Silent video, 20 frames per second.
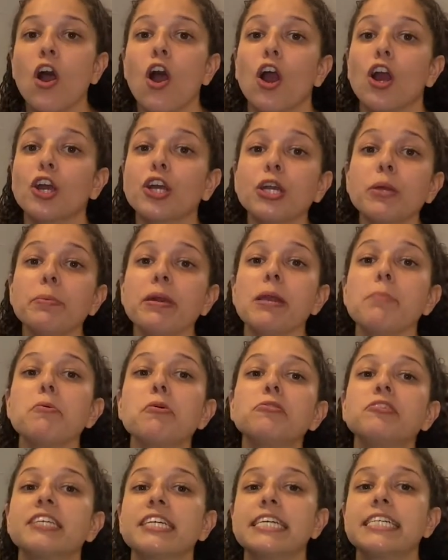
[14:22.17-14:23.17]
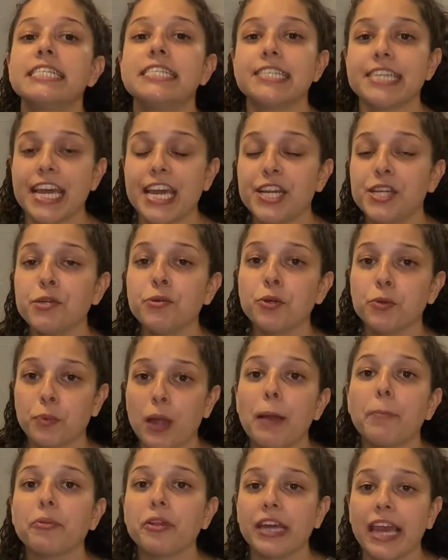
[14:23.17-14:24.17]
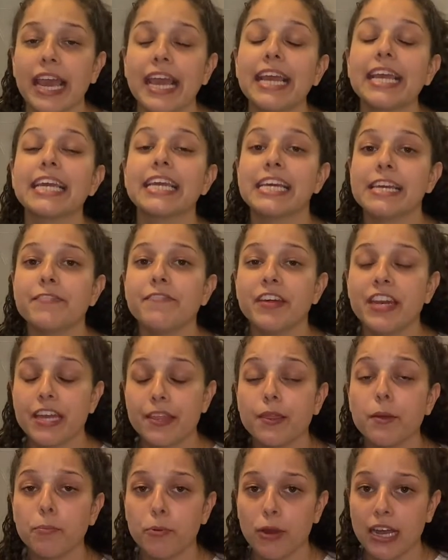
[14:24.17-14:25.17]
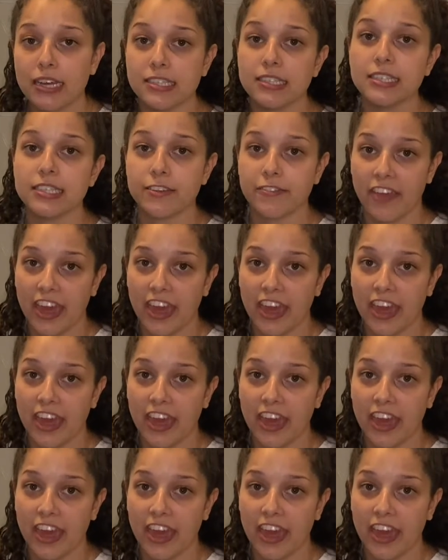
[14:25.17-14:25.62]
are gonna be able to continue to replicate even in the presence of